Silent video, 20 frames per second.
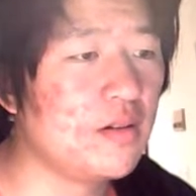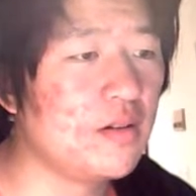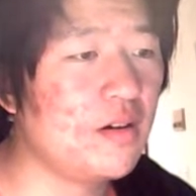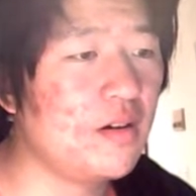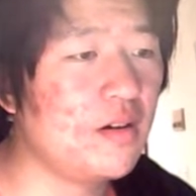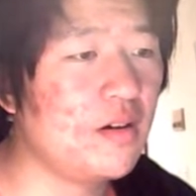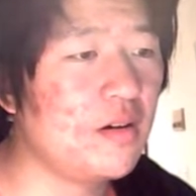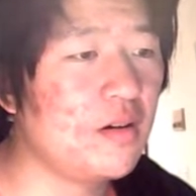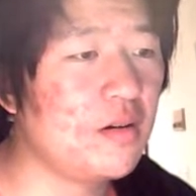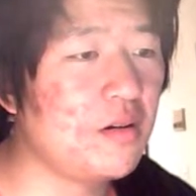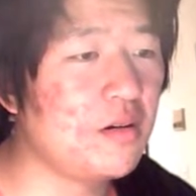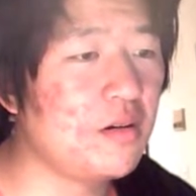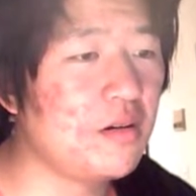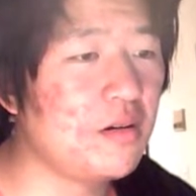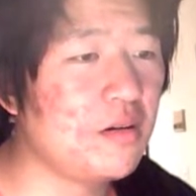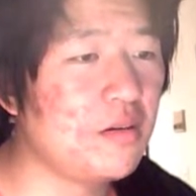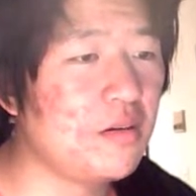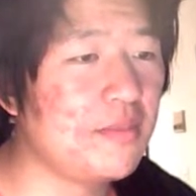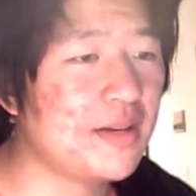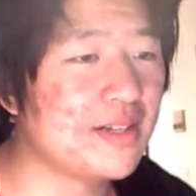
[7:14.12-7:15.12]

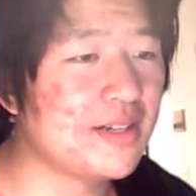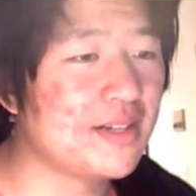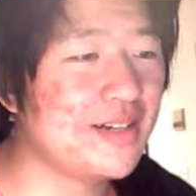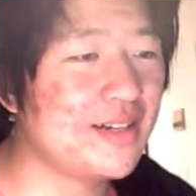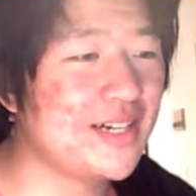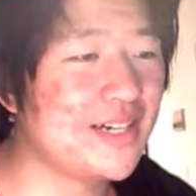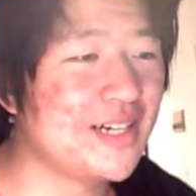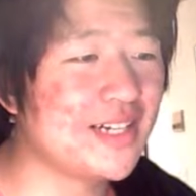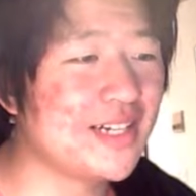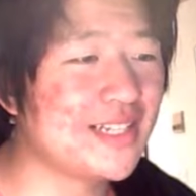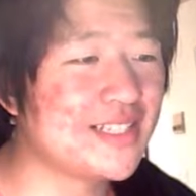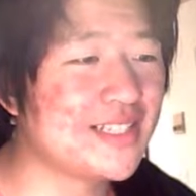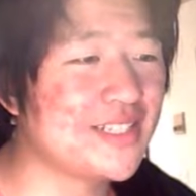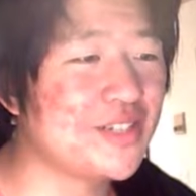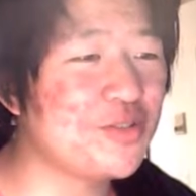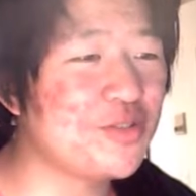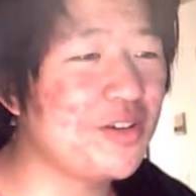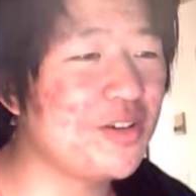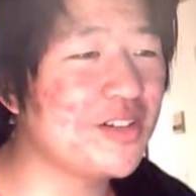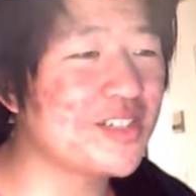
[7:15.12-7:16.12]
Oh my god, it's
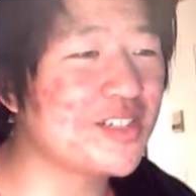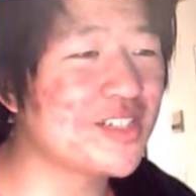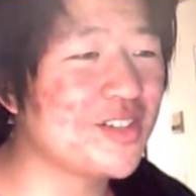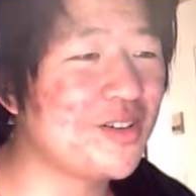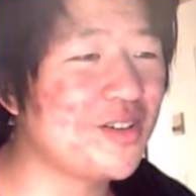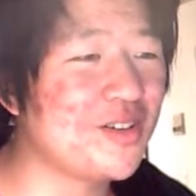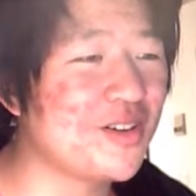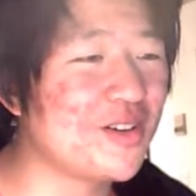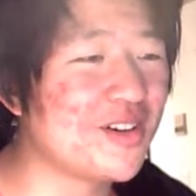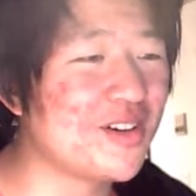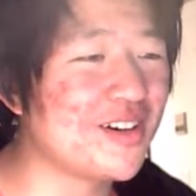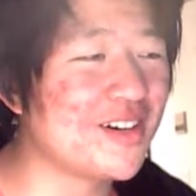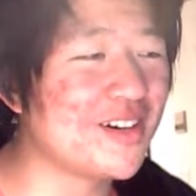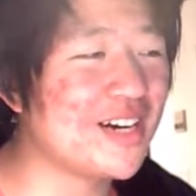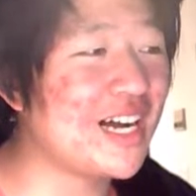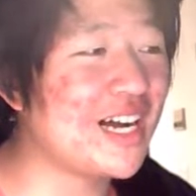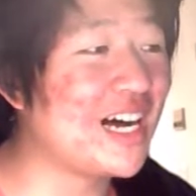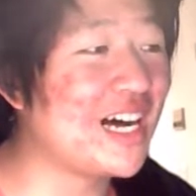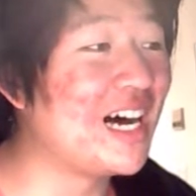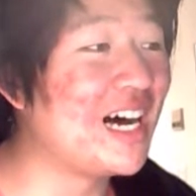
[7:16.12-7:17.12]
the
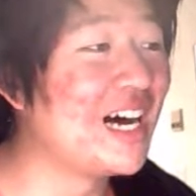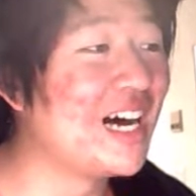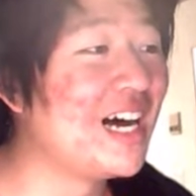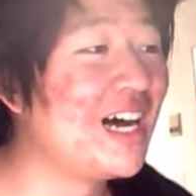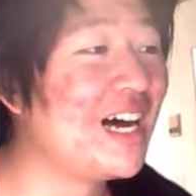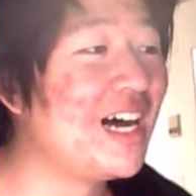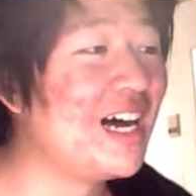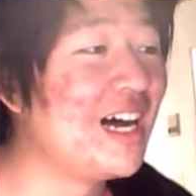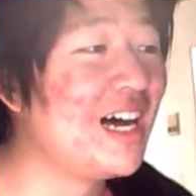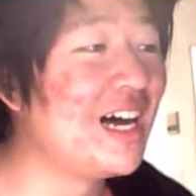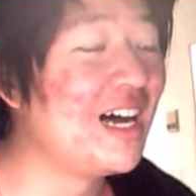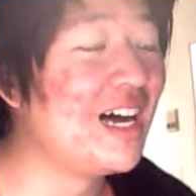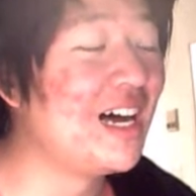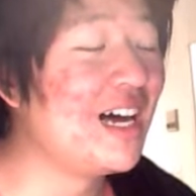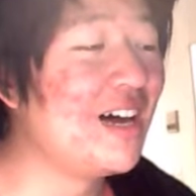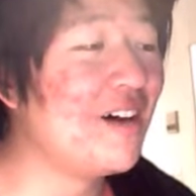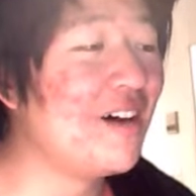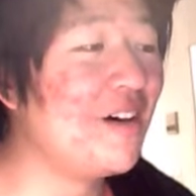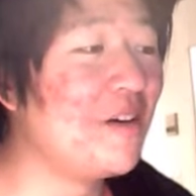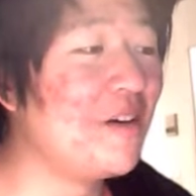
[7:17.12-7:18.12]
drugstore!
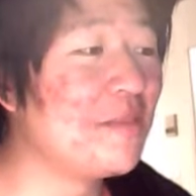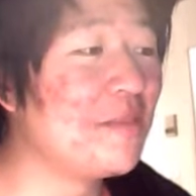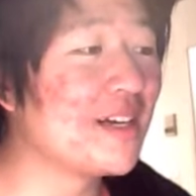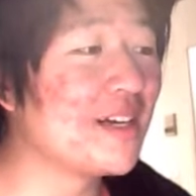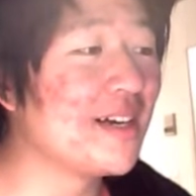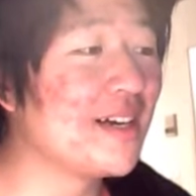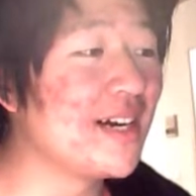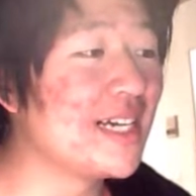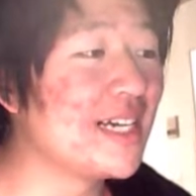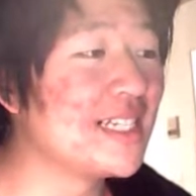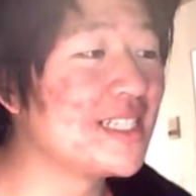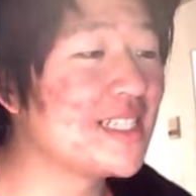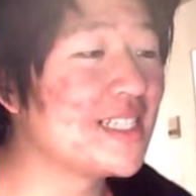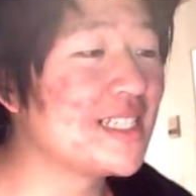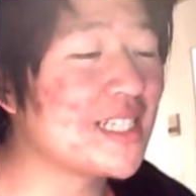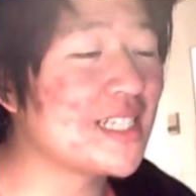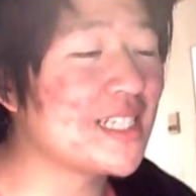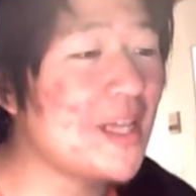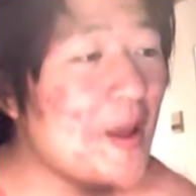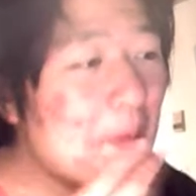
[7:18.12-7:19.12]
Oh my god,
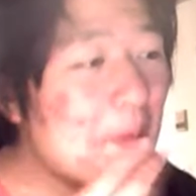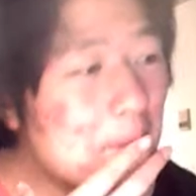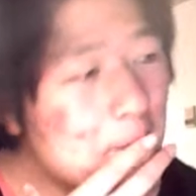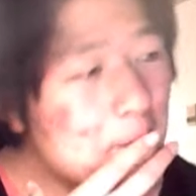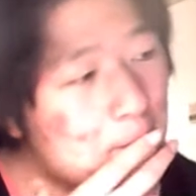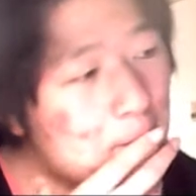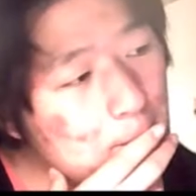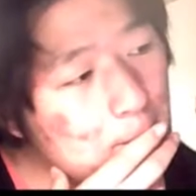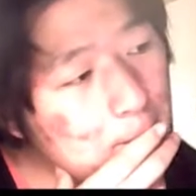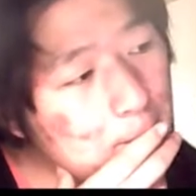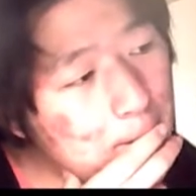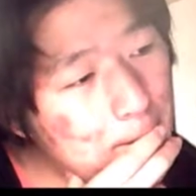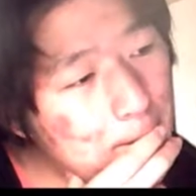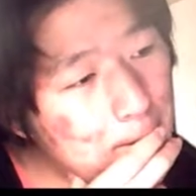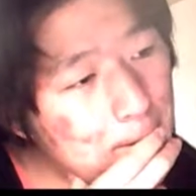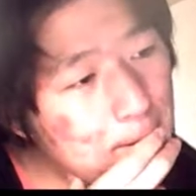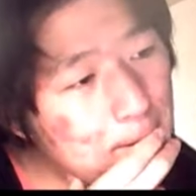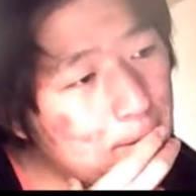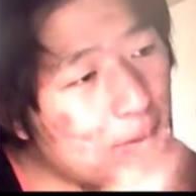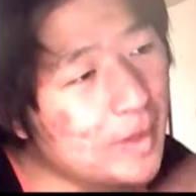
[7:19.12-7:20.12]
it's.
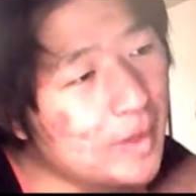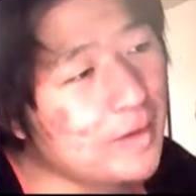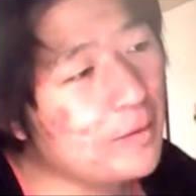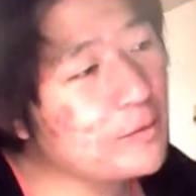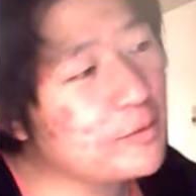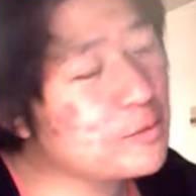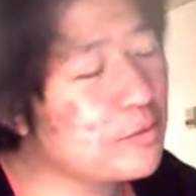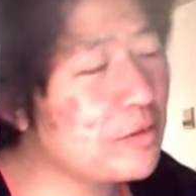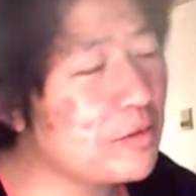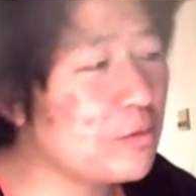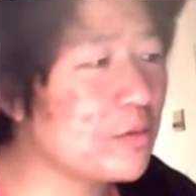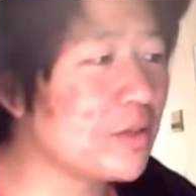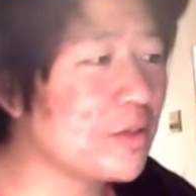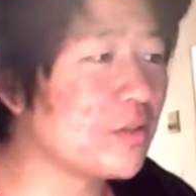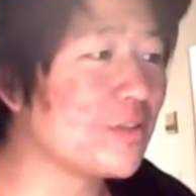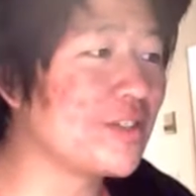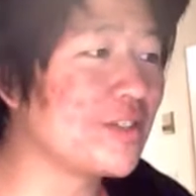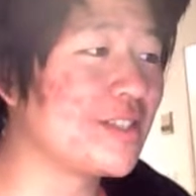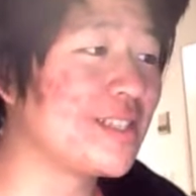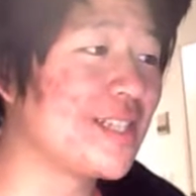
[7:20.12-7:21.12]
Hmm, I always wonder what it
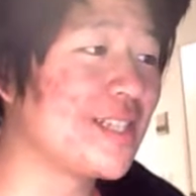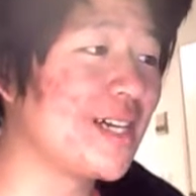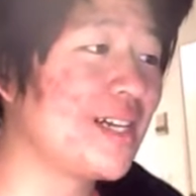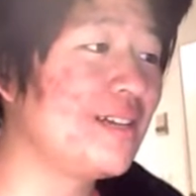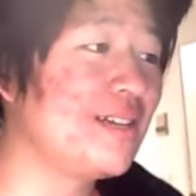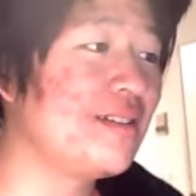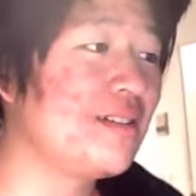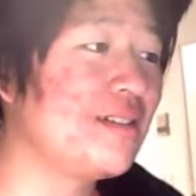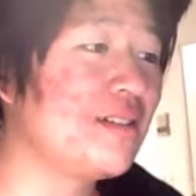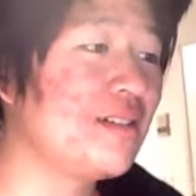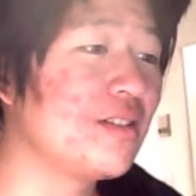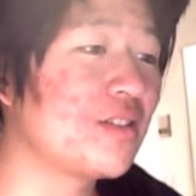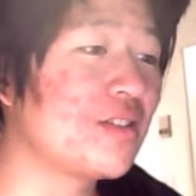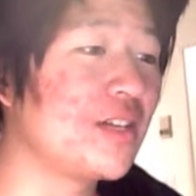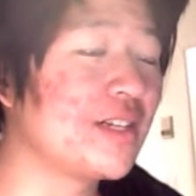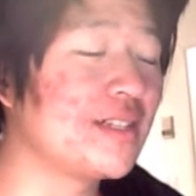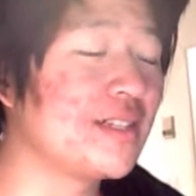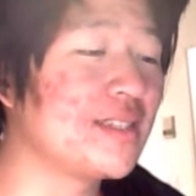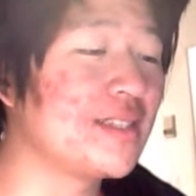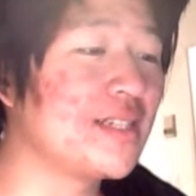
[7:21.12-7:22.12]
looked inside.
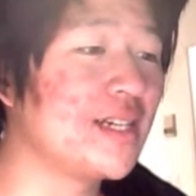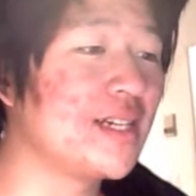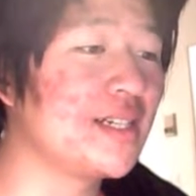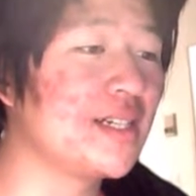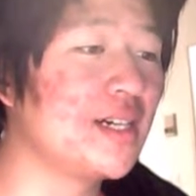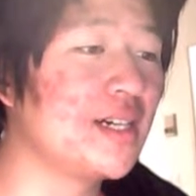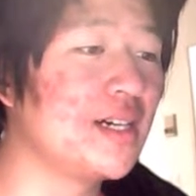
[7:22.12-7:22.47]
Like inside.